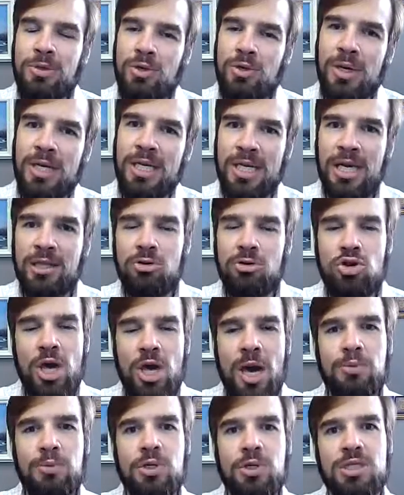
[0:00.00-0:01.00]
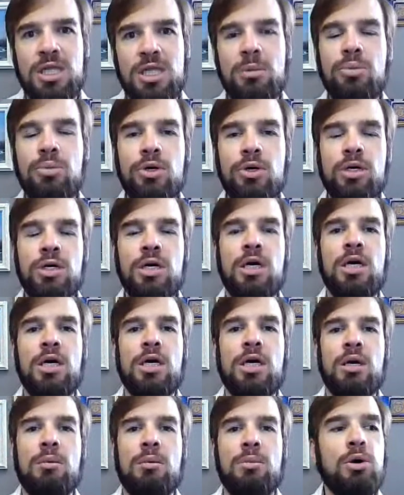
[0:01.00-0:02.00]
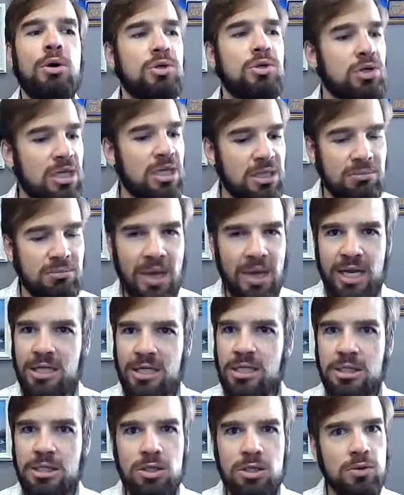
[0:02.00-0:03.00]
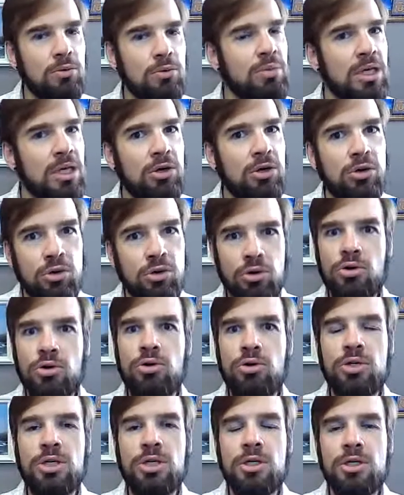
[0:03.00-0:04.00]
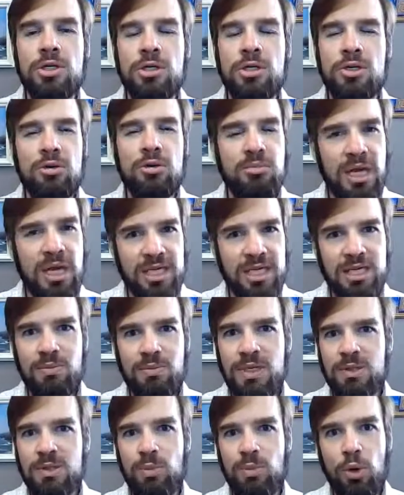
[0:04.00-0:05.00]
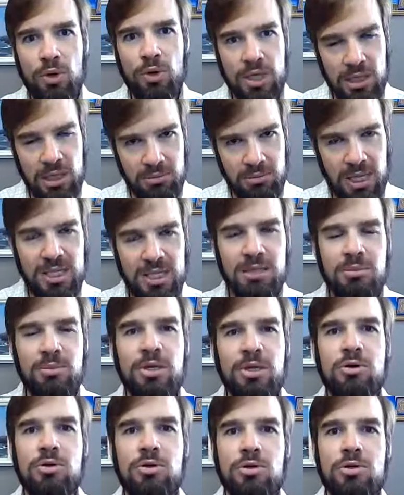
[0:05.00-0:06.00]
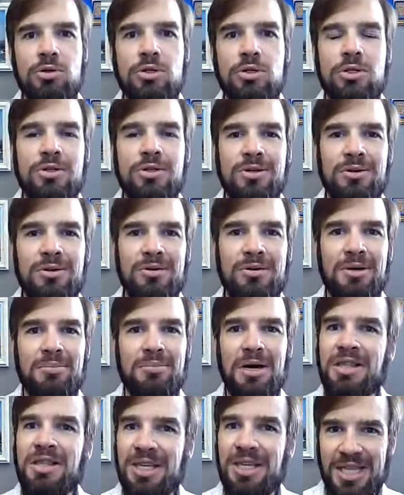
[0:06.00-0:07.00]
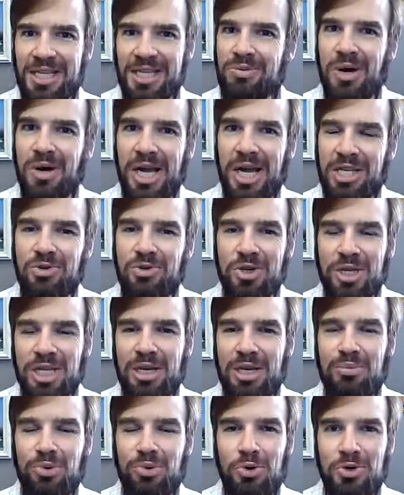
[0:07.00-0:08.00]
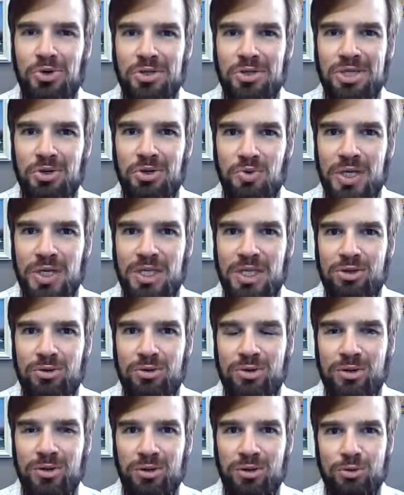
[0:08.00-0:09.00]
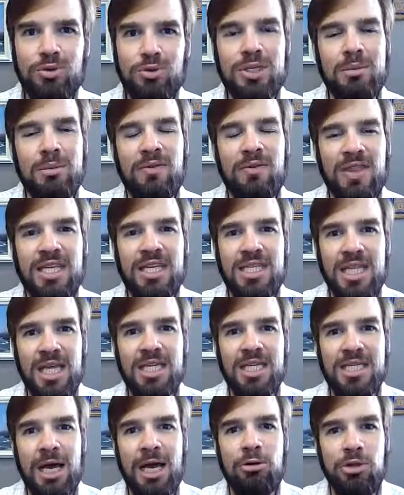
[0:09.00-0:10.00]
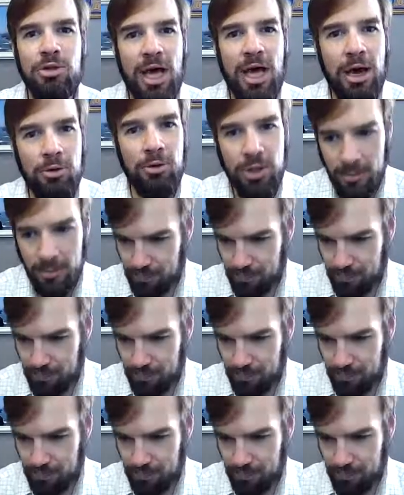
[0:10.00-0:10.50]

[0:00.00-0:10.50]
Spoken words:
and in other chapters in the book, poetry is meant to be heard, meant to be spoken and meant to be heard. So I think that's why it's really important to read through some of these things out loud.